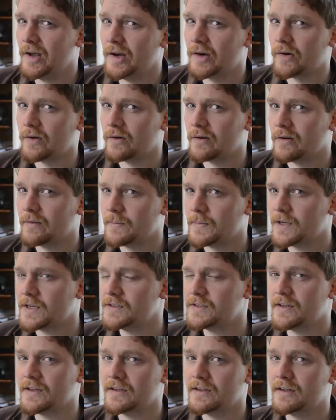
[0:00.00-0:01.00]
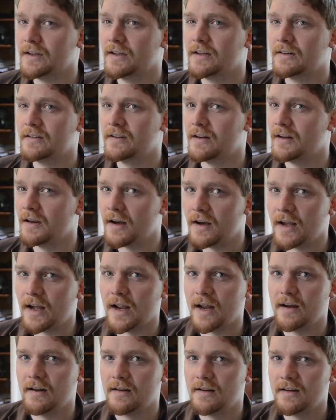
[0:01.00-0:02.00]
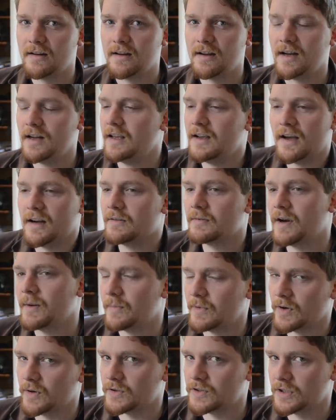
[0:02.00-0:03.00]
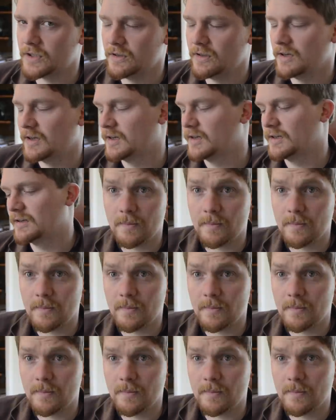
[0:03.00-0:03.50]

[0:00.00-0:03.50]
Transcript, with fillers: No, because they're gonna deny any kind of rape culture.